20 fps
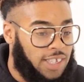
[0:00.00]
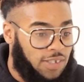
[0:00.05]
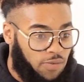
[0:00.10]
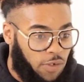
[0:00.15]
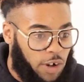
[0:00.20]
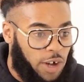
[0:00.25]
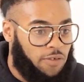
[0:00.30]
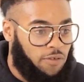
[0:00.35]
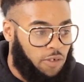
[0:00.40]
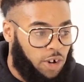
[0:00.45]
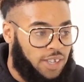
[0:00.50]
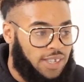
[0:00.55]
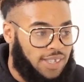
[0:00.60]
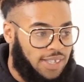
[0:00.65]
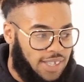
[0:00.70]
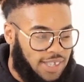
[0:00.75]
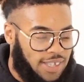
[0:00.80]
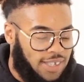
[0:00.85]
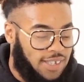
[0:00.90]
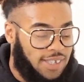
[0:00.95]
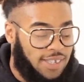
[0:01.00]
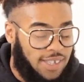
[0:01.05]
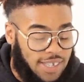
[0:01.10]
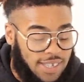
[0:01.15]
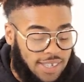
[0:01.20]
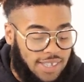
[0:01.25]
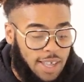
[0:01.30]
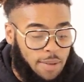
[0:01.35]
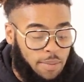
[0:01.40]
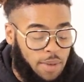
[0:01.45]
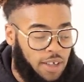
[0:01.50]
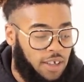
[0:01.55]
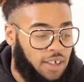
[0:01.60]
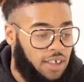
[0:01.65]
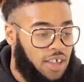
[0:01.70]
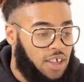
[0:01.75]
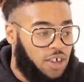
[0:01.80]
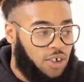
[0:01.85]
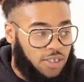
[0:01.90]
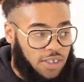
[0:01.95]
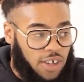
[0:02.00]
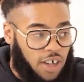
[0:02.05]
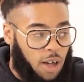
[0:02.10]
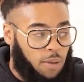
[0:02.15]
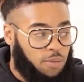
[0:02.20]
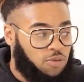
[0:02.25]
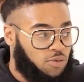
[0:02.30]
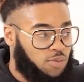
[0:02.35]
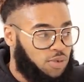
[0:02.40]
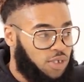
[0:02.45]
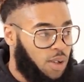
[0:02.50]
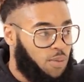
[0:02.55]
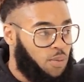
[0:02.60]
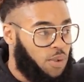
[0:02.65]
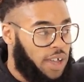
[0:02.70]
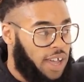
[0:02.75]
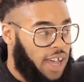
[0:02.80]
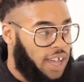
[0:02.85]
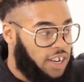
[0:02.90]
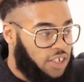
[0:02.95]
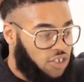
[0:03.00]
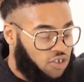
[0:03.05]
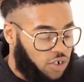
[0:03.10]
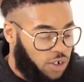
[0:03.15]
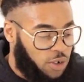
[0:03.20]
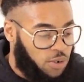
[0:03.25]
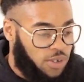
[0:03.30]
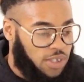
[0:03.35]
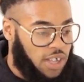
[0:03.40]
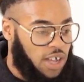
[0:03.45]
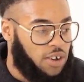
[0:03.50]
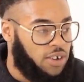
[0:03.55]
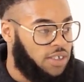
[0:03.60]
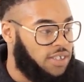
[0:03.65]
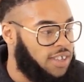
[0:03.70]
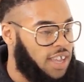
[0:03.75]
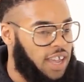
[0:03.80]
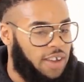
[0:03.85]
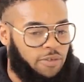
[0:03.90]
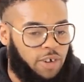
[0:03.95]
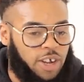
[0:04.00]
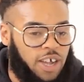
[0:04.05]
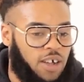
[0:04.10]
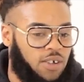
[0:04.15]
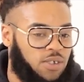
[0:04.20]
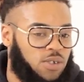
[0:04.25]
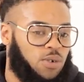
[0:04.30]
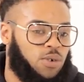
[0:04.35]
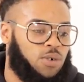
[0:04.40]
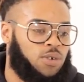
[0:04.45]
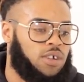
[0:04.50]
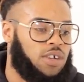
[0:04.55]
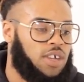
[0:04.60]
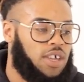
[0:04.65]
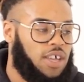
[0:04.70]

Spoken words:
and it's very, very systemic. Because it comes from somewhere and it trickles down into every household.